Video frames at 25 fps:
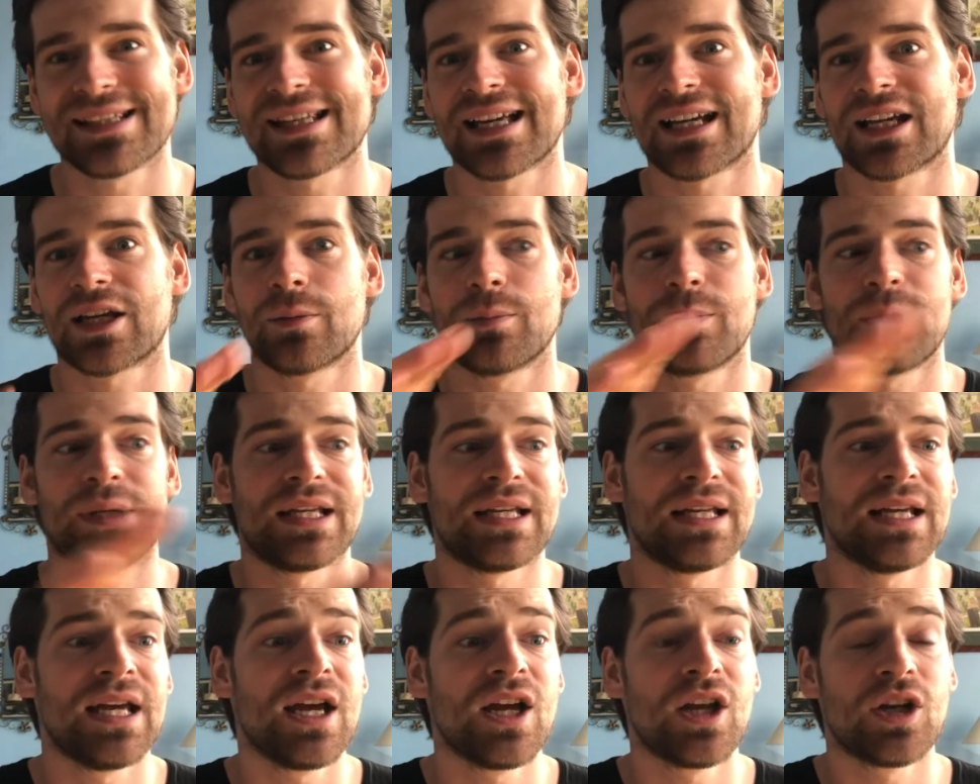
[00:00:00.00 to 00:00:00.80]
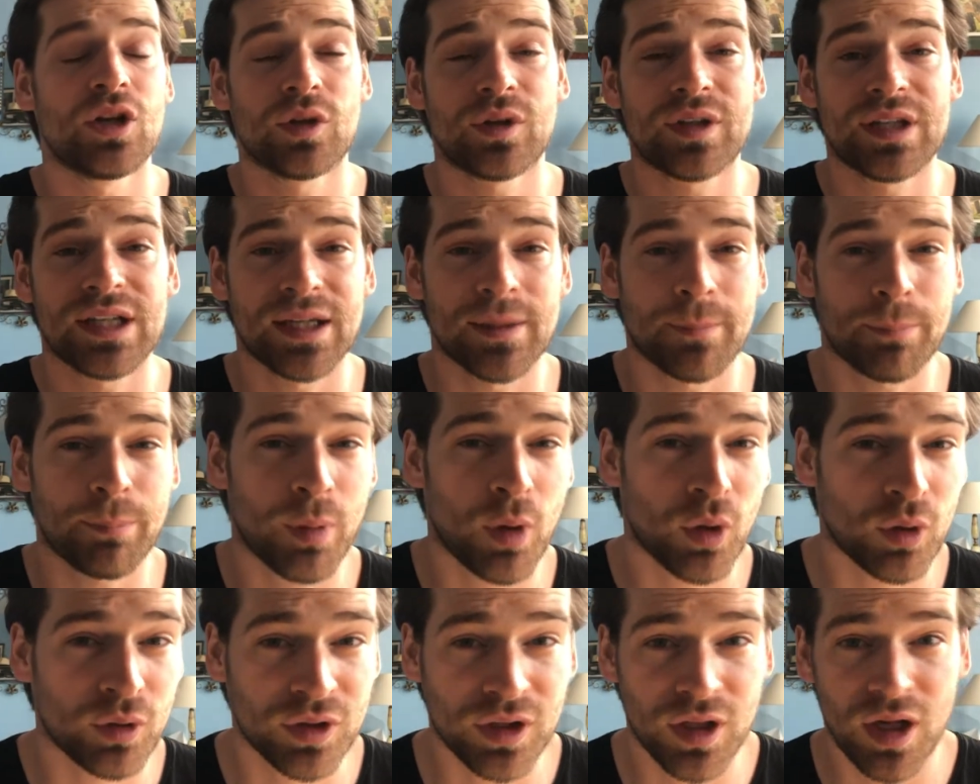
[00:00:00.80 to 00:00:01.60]
that can be looking at
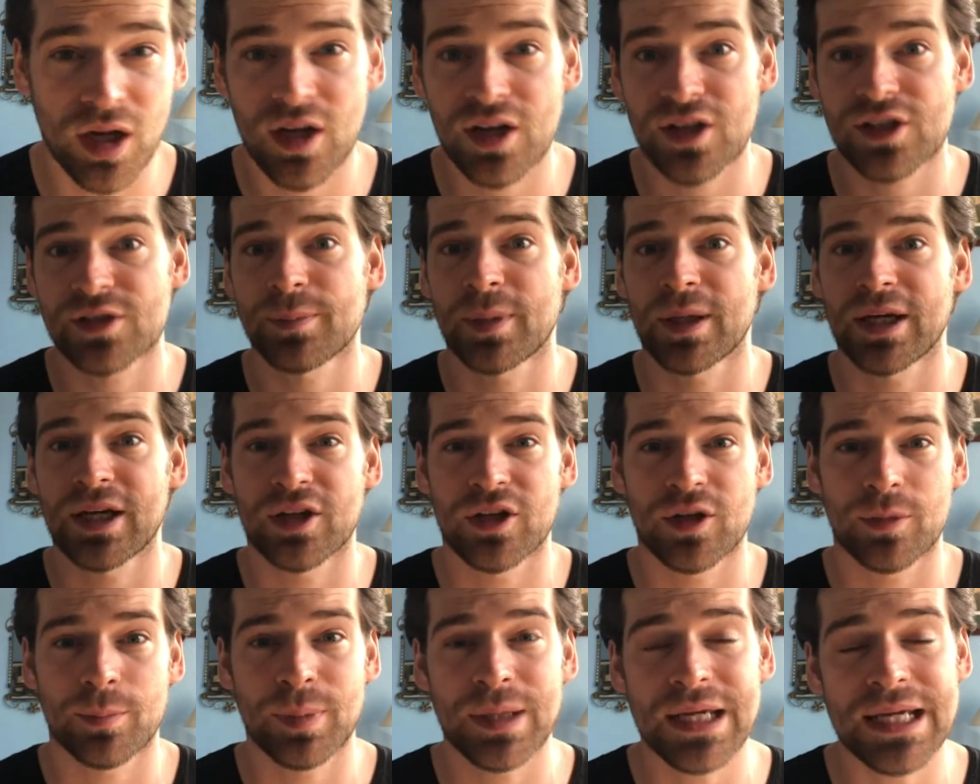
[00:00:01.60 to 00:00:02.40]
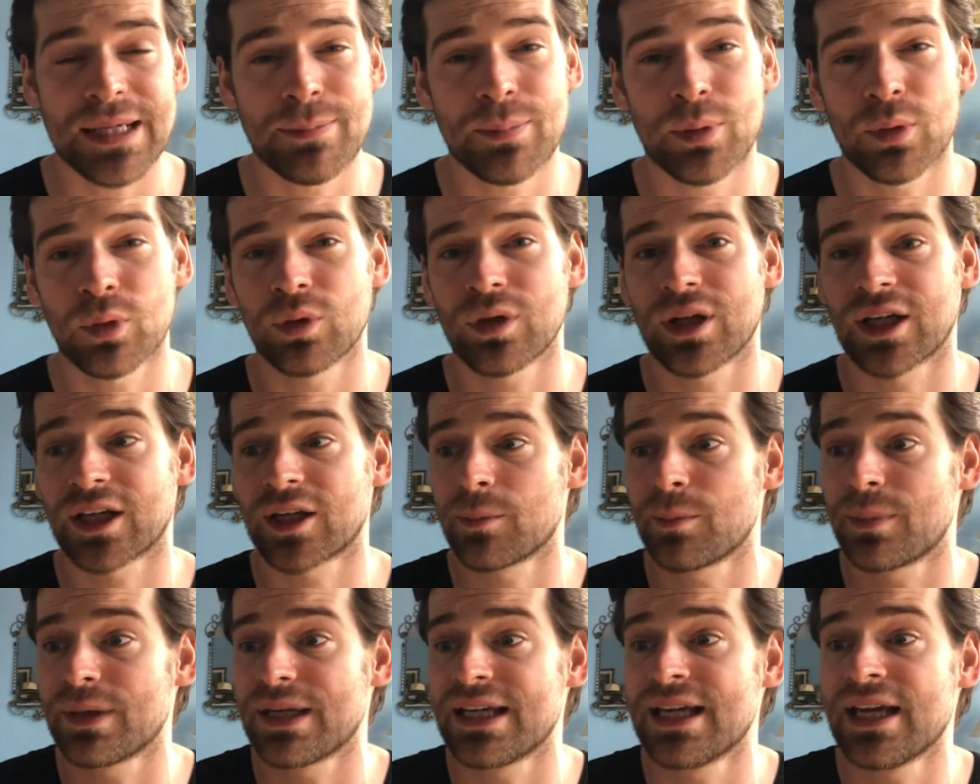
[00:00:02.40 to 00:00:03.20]
podcasts by other people, that
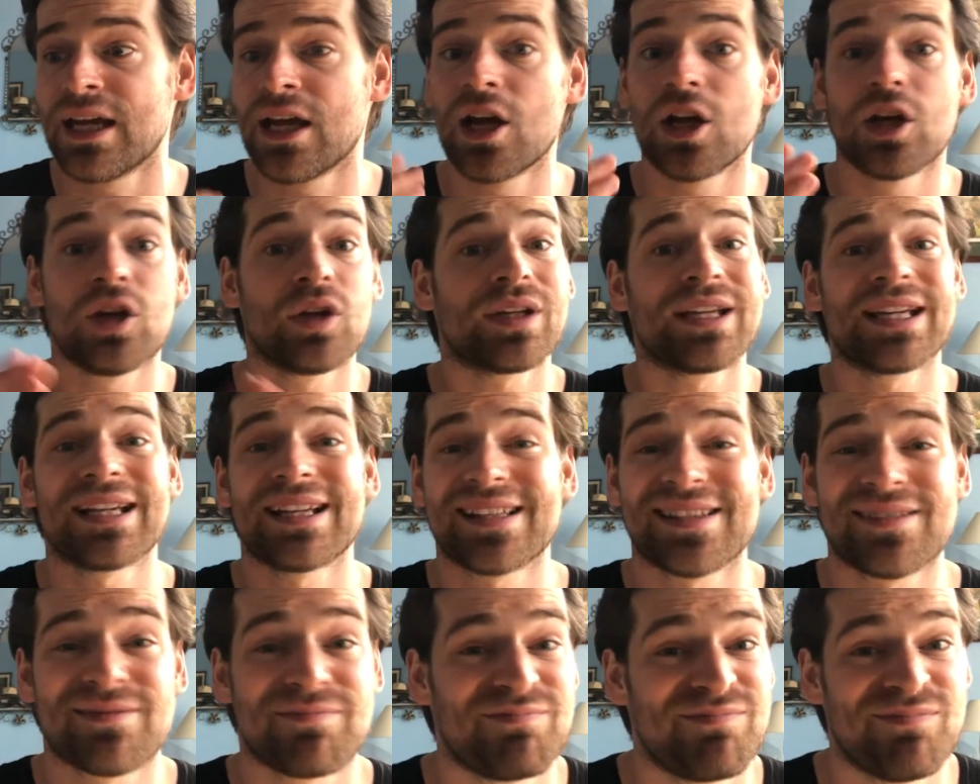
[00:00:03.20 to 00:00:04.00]
can be looking at,